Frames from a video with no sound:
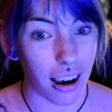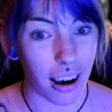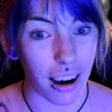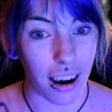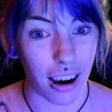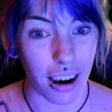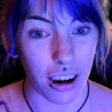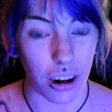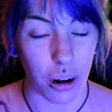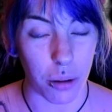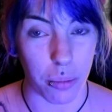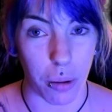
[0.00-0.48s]

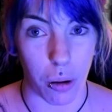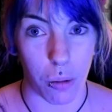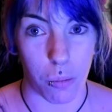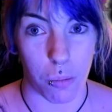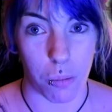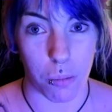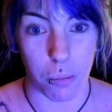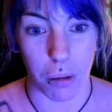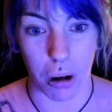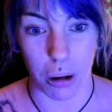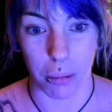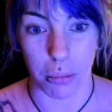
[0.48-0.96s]
I got
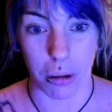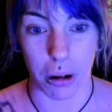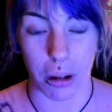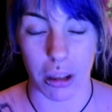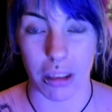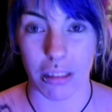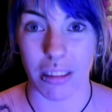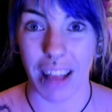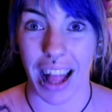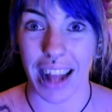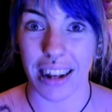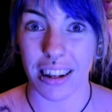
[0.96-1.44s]
my
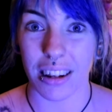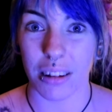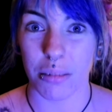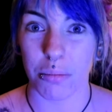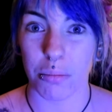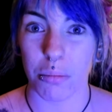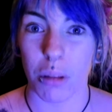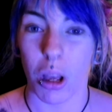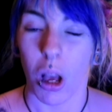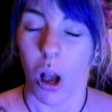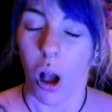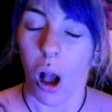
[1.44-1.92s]
standard,
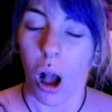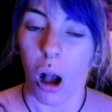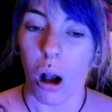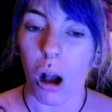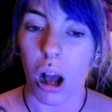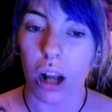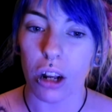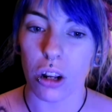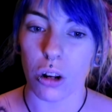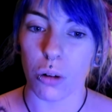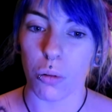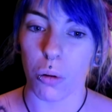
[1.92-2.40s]

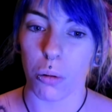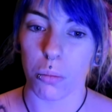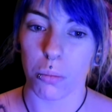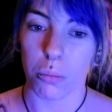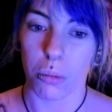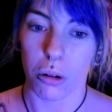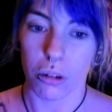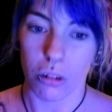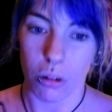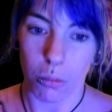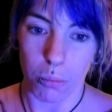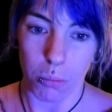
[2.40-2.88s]
I don't know
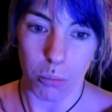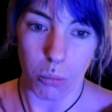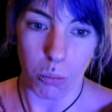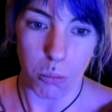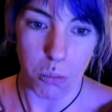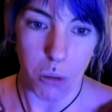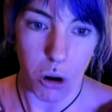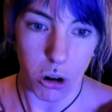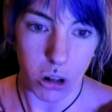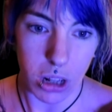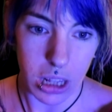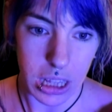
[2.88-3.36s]
what
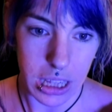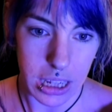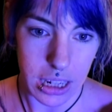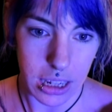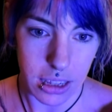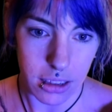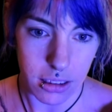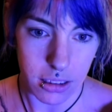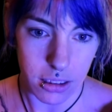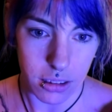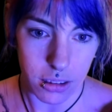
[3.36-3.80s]
model it is.